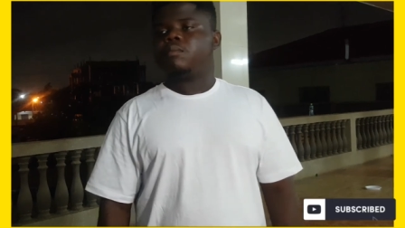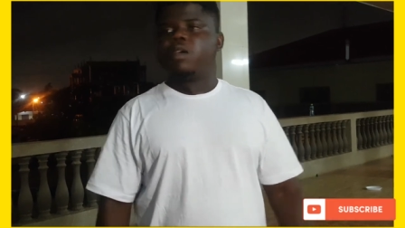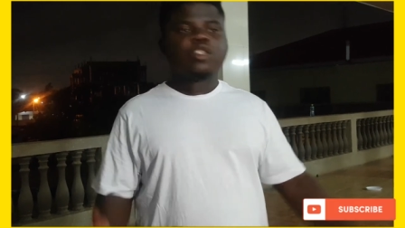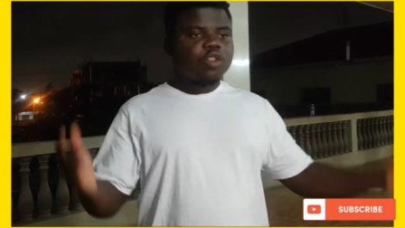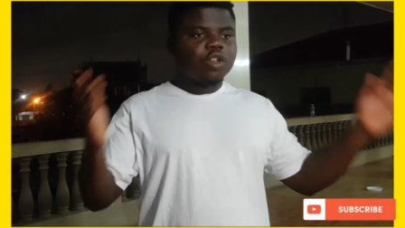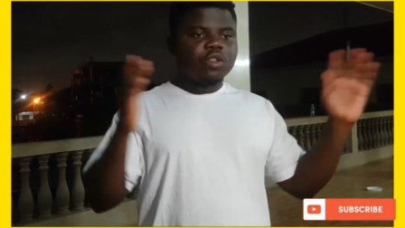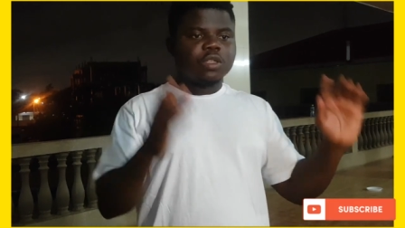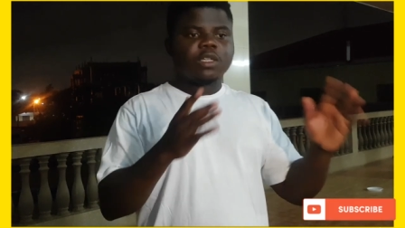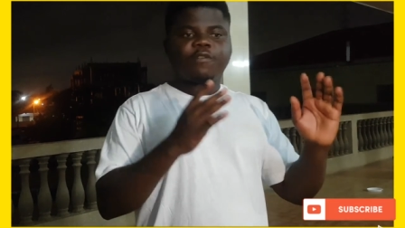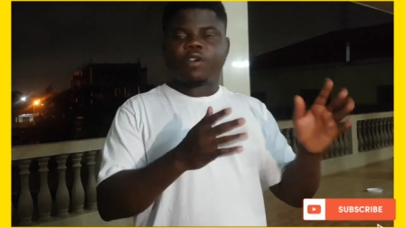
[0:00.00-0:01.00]
Make sure you
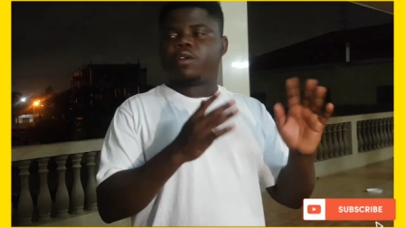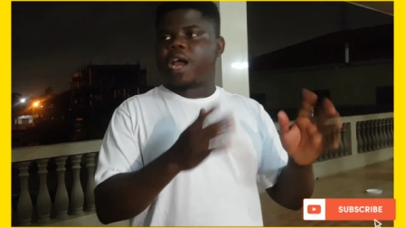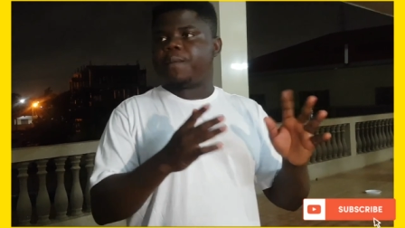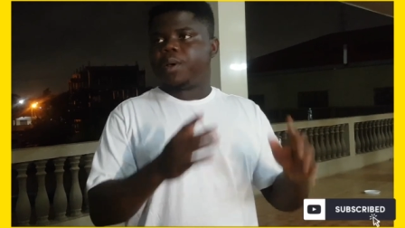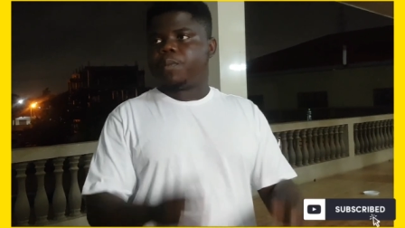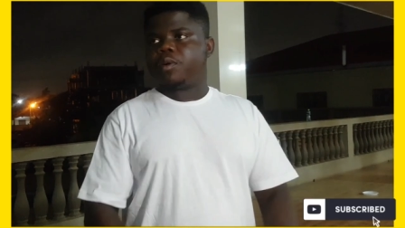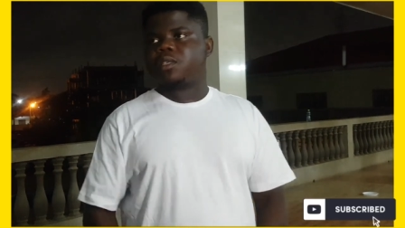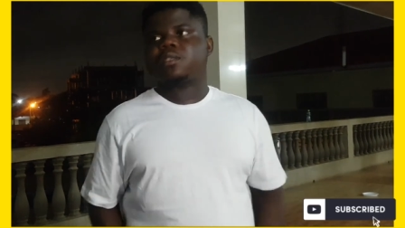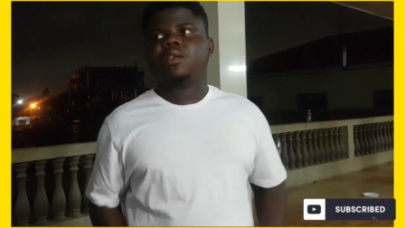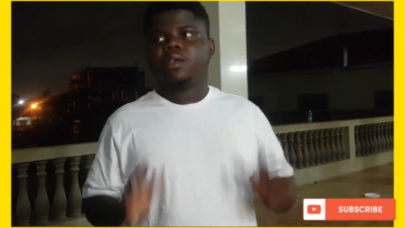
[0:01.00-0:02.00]
use it for the right purpose.